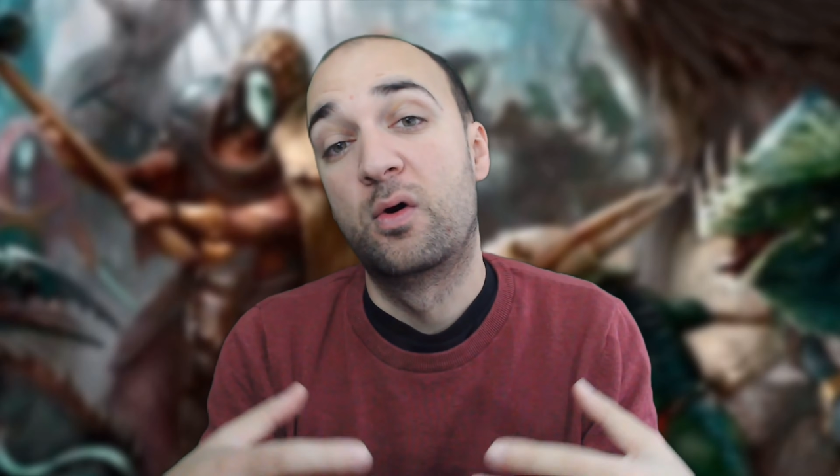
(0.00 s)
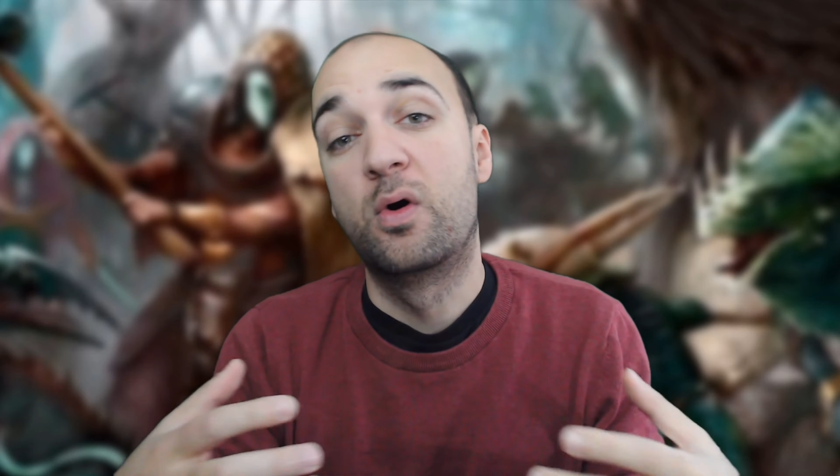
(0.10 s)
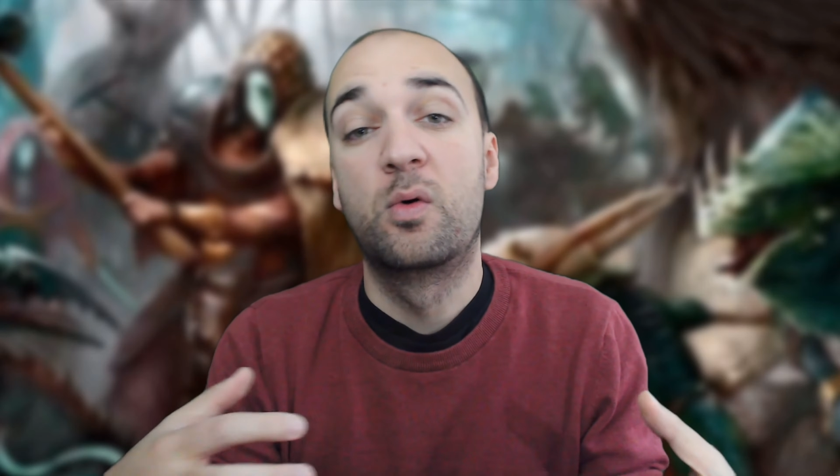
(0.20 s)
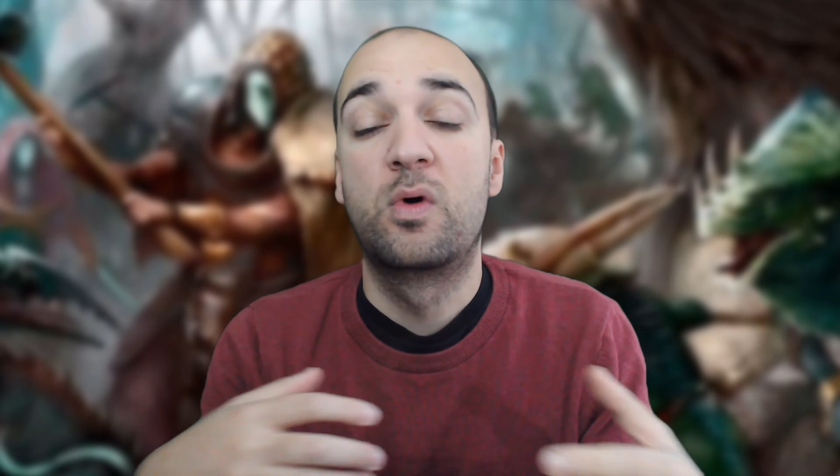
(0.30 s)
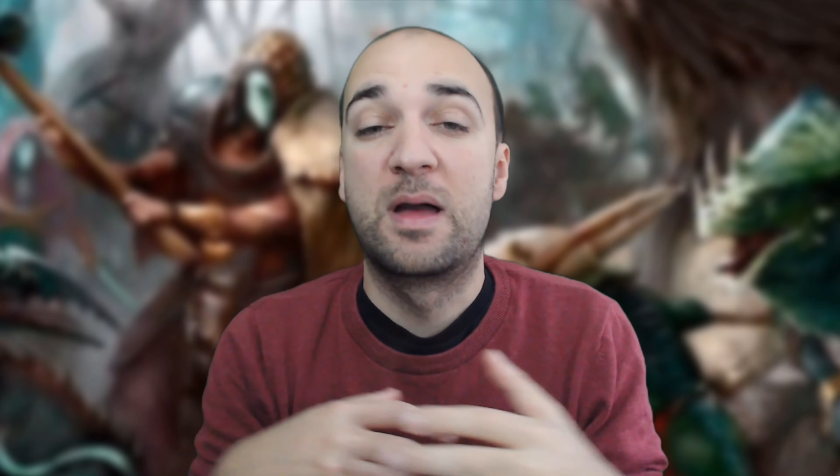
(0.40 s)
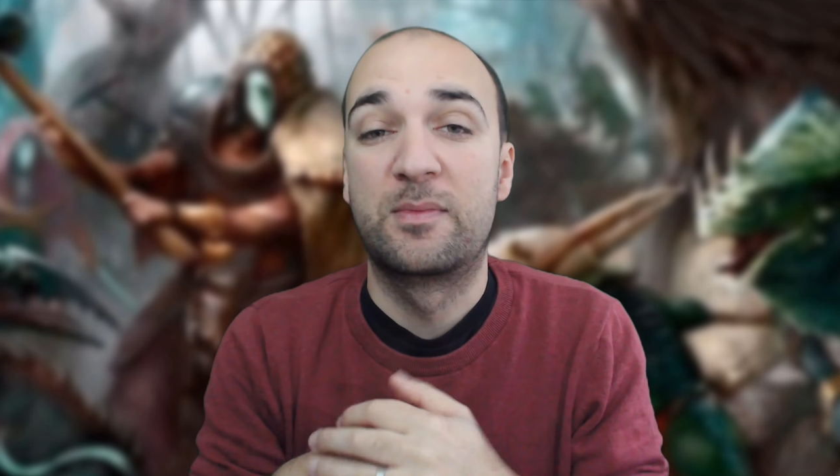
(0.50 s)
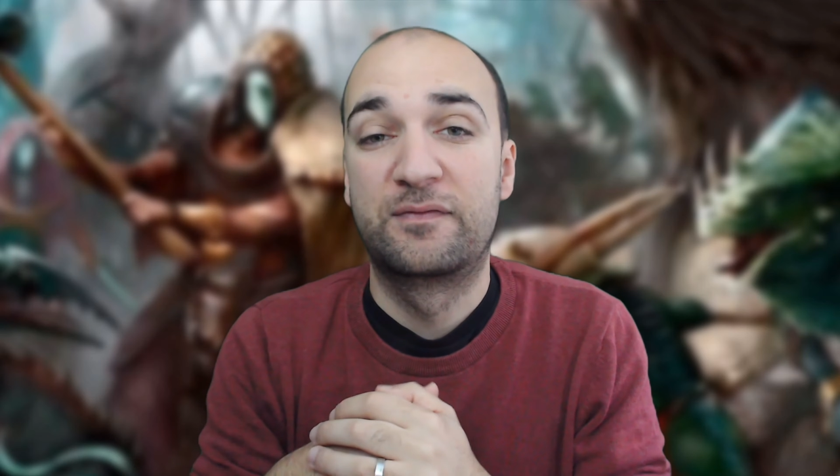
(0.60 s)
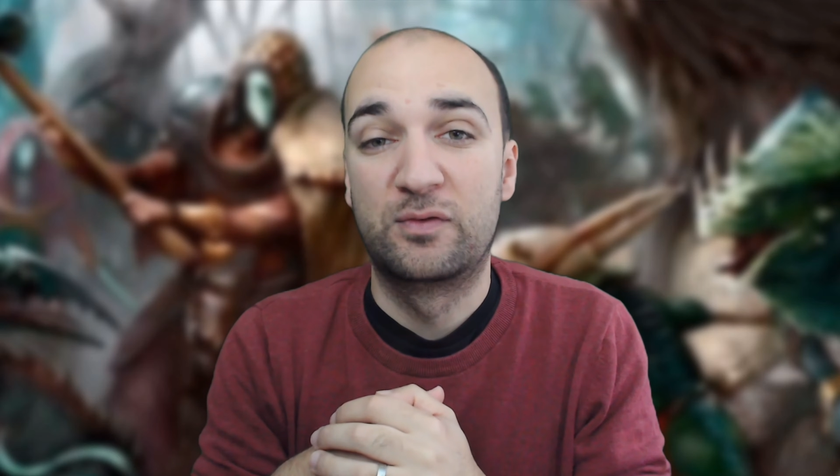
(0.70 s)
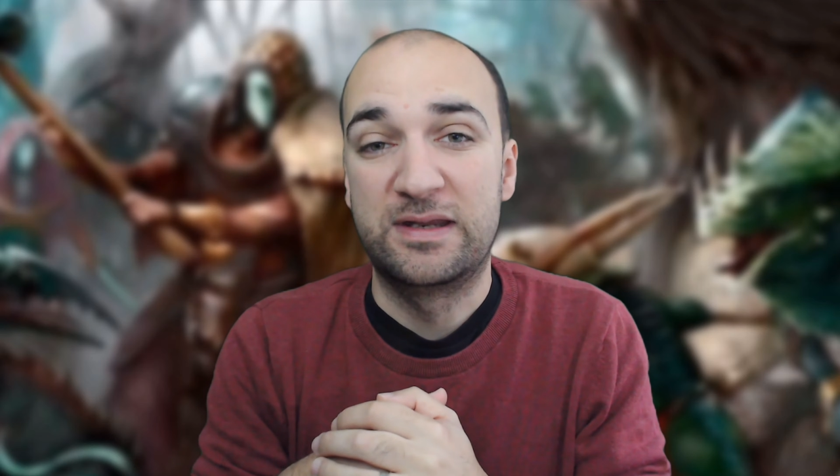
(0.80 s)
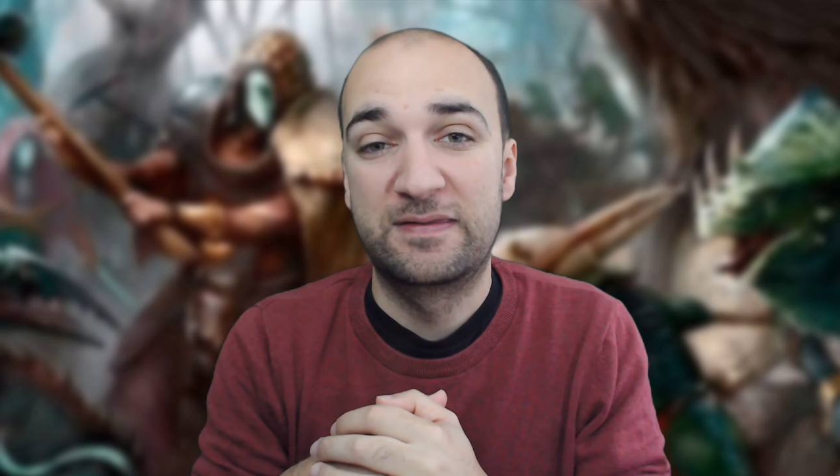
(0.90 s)
or Warhammer
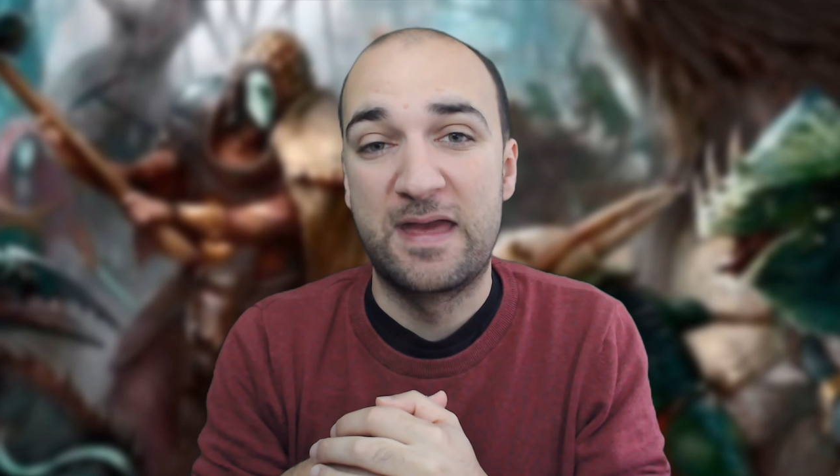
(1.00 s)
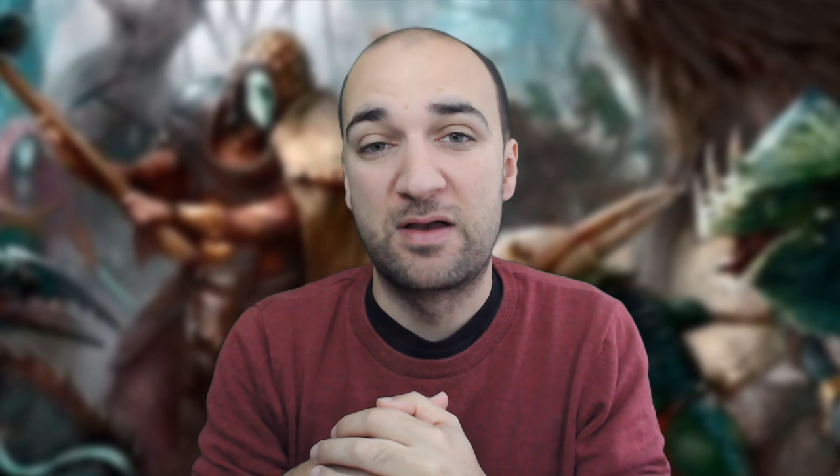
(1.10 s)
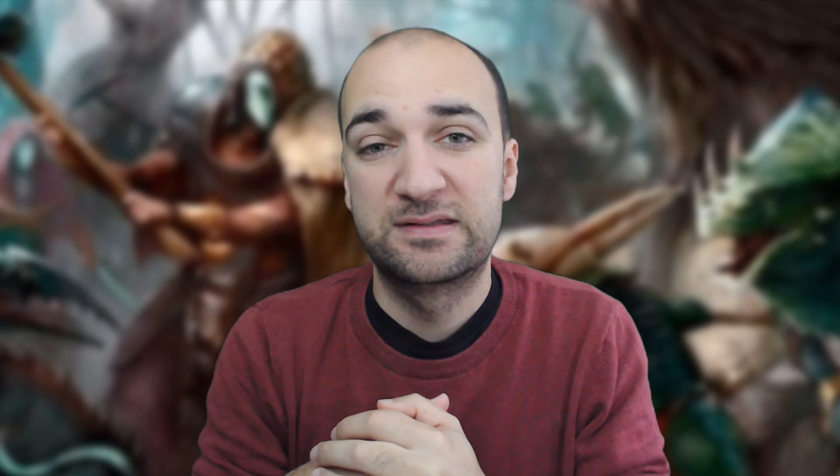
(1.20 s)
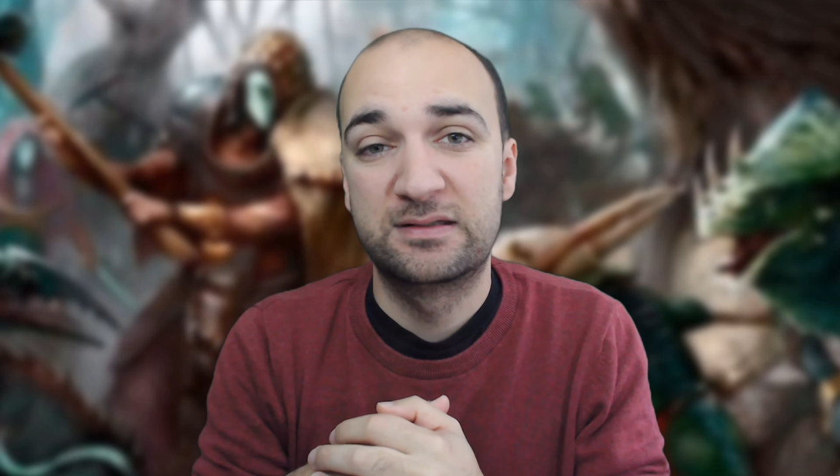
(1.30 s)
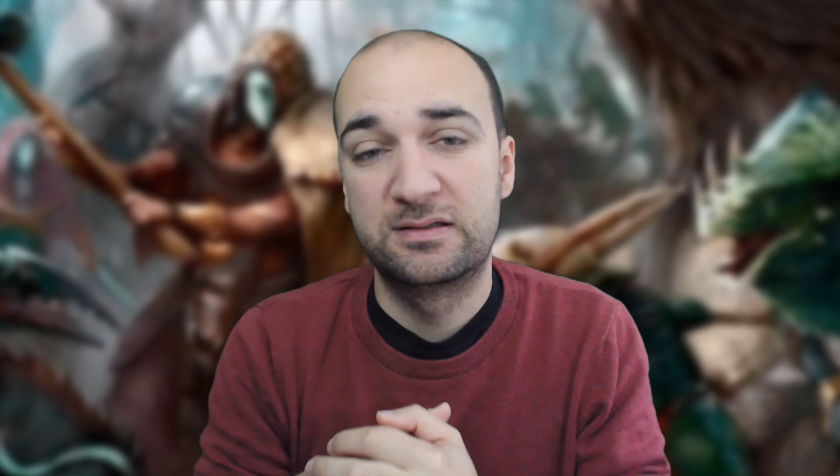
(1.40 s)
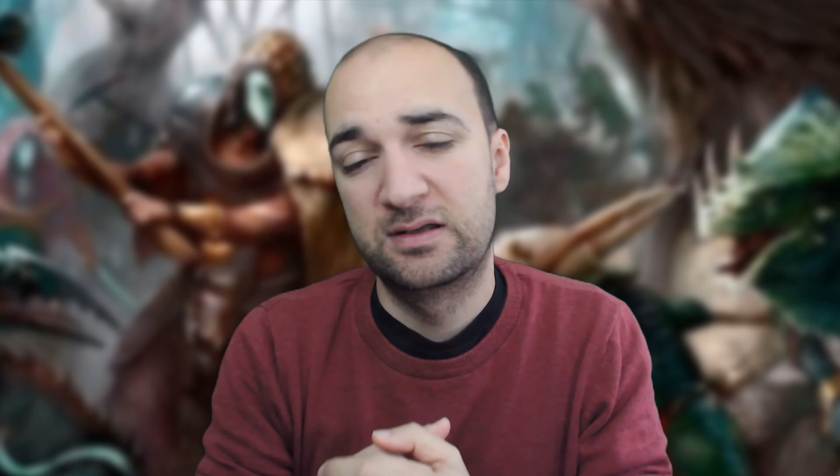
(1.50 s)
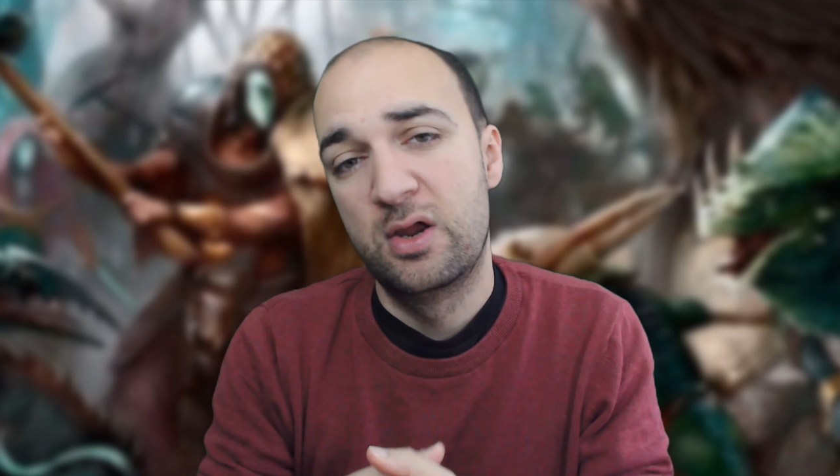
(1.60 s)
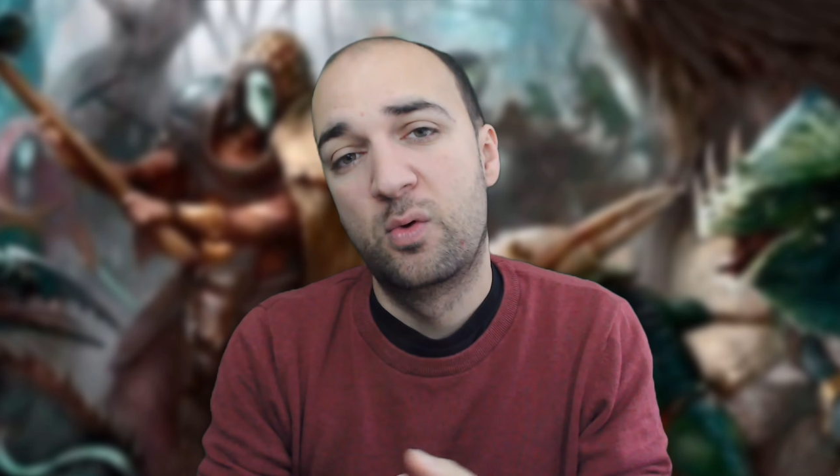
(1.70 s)
40,000,